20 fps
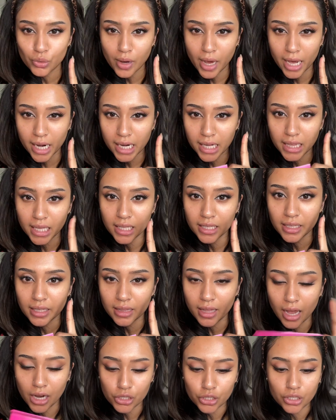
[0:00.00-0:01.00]
added Lily
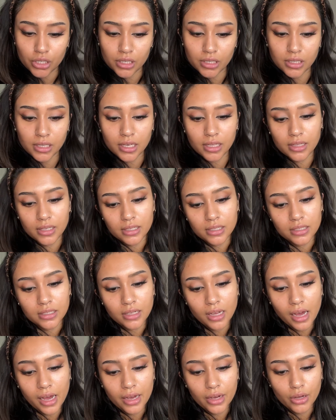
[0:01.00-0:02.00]
lashes in the
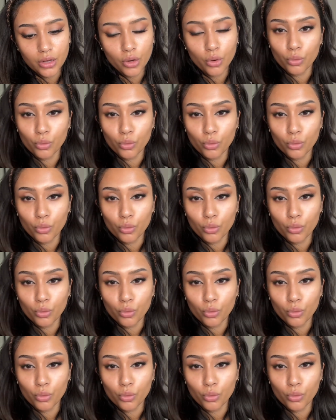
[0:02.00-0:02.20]
style